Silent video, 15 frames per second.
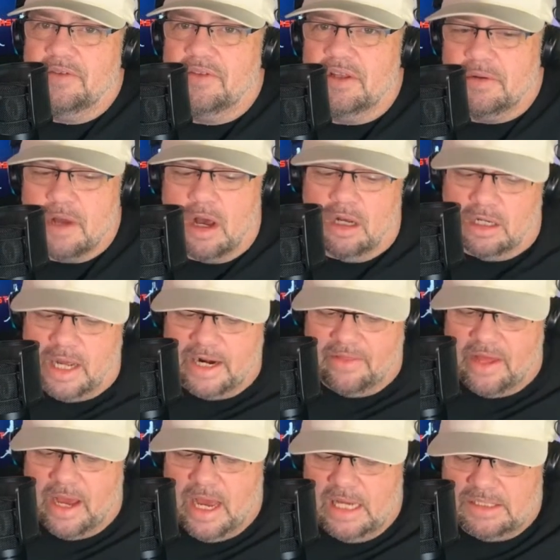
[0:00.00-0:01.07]
that a lot of
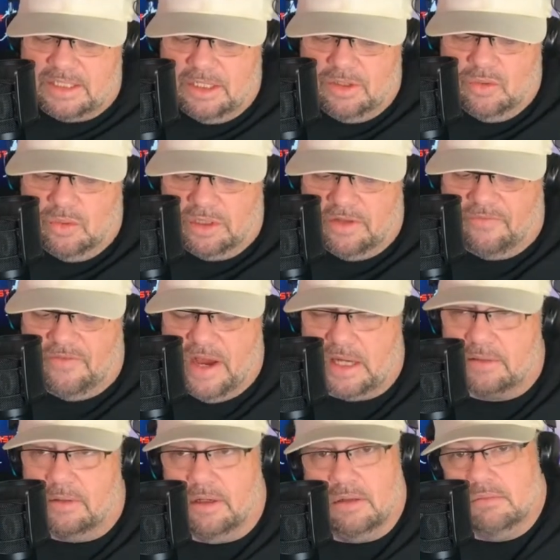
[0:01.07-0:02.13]
that has to do with the
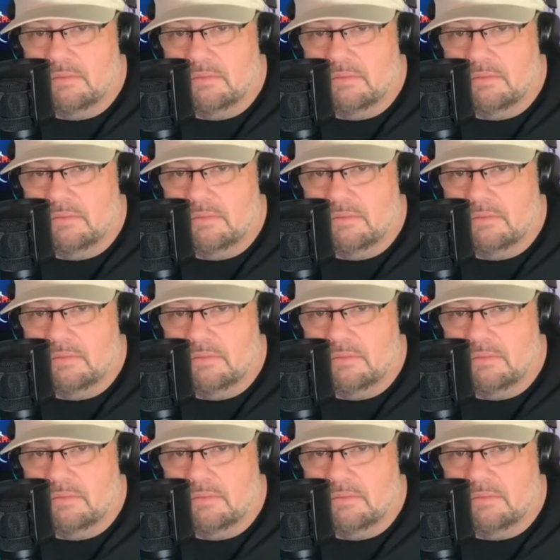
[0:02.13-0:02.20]
fact that